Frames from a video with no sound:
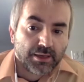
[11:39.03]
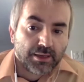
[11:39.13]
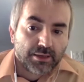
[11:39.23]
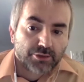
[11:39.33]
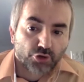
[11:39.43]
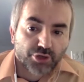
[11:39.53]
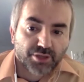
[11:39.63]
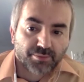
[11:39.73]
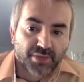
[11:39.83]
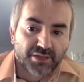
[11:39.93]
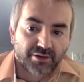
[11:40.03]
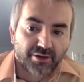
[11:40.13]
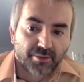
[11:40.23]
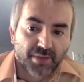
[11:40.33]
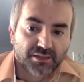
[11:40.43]
social media
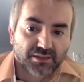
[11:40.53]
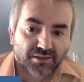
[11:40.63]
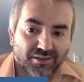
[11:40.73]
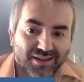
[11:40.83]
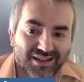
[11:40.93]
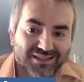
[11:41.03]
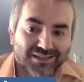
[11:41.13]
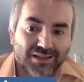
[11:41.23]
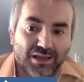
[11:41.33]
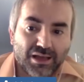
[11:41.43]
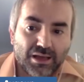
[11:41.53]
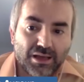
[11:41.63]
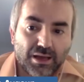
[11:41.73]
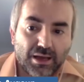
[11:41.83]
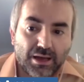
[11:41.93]
remains the last,
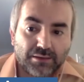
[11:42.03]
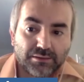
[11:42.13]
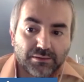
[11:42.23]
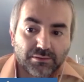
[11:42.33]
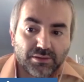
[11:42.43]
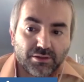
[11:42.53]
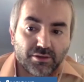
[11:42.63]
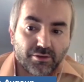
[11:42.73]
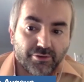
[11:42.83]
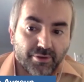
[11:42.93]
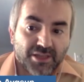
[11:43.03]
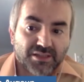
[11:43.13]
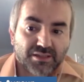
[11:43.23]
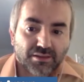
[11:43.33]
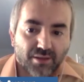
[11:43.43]
uh, the, remains
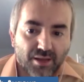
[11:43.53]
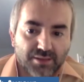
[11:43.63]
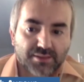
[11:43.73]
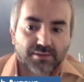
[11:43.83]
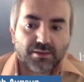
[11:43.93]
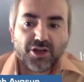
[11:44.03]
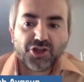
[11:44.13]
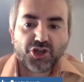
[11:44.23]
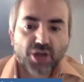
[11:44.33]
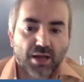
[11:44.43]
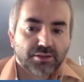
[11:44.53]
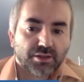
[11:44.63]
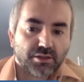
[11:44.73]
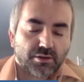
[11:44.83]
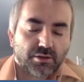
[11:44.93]
the last
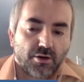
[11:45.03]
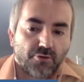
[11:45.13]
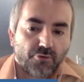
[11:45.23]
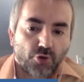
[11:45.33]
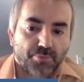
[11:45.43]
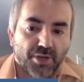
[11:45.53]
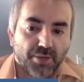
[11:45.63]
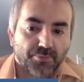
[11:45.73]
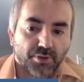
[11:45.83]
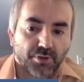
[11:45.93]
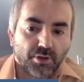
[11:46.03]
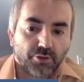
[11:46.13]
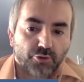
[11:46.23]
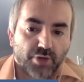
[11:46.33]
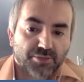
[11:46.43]
shelter for people
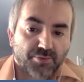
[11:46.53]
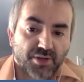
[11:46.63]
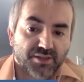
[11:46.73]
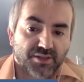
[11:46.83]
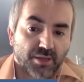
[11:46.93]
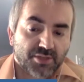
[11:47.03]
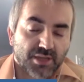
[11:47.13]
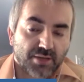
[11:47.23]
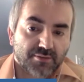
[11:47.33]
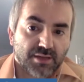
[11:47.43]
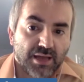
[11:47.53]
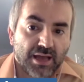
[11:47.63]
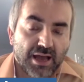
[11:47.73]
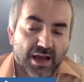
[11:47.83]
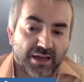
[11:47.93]
to express themselves.
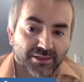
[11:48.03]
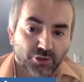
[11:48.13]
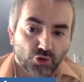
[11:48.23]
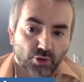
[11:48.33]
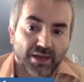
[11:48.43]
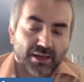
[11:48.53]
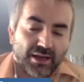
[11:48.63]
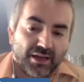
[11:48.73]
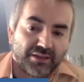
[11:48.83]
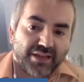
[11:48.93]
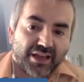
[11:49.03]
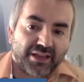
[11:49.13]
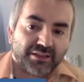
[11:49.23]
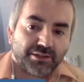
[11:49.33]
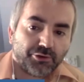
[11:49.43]
And in July, they
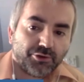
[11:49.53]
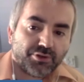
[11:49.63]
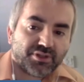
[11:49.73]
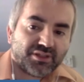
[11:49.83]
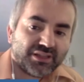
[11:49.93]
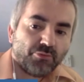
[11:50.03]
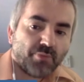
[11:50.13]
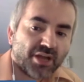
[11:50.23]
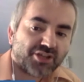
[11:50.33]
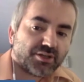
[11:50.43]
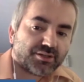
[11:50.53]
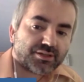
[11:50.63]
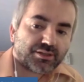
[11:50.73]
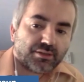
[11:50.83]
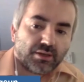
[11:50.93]
introduced new
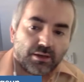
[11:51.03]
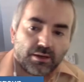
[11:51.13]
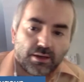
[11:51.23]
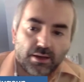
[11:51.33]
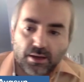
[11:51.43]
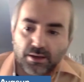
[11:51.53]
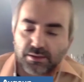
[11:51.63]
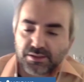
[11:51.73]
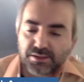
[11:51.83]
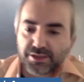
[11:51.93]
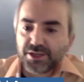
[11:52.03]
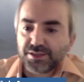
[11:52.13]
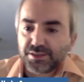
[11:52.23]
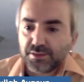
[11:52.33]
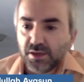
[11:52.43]
measures, uh, such as